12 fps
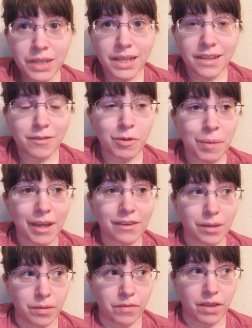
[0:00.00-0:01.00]
Because the
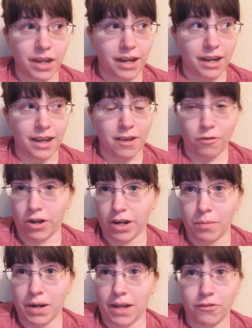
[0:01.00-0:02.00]
past times I've taken it, I've
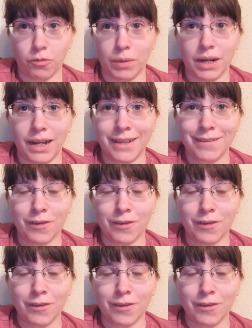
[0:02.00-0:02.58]
gone to bed after midnight.